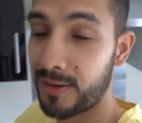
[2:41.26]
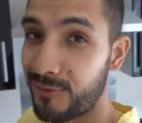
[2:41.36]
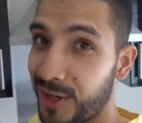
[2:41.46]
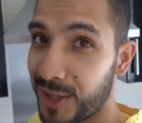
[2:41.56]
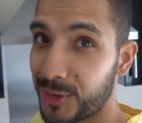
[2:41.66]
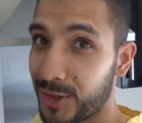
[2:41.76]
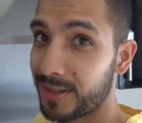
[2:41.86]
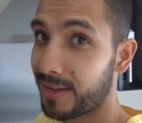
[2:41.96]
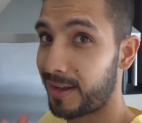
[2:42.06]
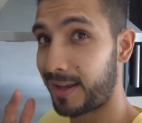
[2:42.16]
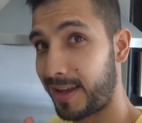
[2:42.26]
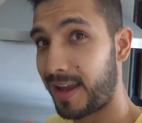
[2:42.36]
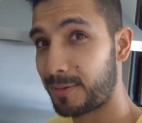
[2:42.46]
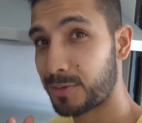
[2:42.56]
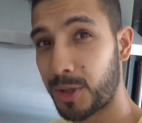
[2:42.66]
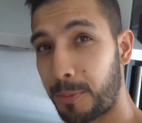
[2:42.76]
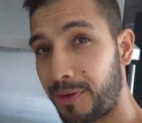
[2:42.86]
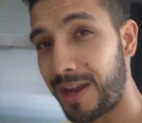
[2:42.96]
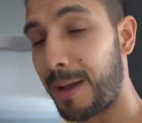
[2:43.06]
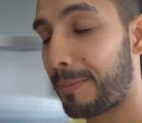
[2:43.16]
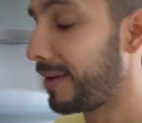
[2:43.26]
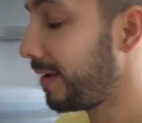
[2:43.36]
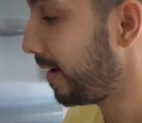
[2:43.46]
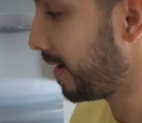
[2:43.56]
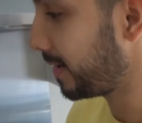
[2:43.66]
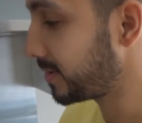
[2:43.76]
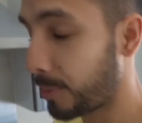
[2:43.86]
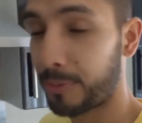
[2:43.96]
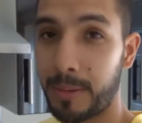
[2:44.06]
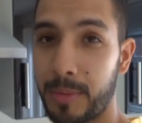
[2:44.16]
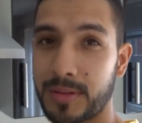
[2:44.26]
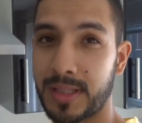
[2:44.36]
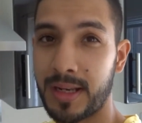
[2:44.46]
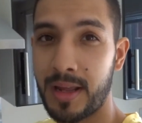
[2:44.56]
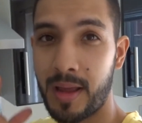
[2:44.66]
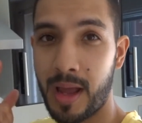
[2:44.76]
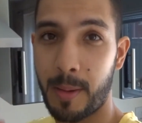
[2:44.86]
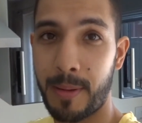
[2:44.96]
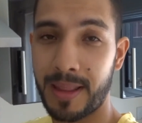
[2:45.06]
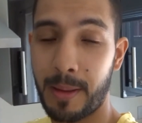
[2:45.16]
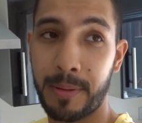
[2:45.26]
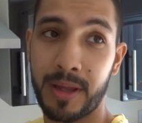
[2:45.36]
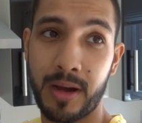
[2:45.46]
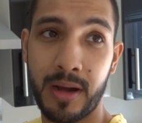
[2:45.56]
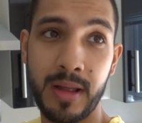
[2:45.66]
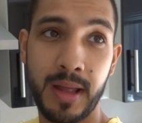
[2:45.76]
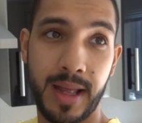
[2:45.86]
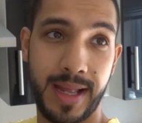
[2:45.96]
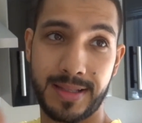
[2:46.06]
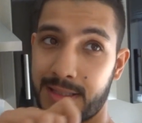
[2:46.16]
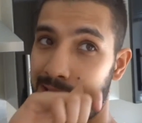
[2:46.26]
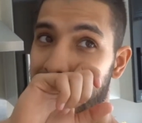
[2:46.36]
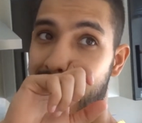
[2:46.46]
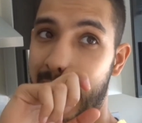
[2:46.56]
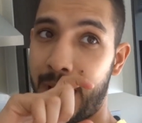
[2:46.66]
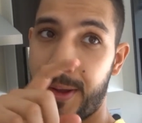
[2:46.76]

feeling good. Again, I'm still pretty happy, still pretty buzzing about that PR. It's now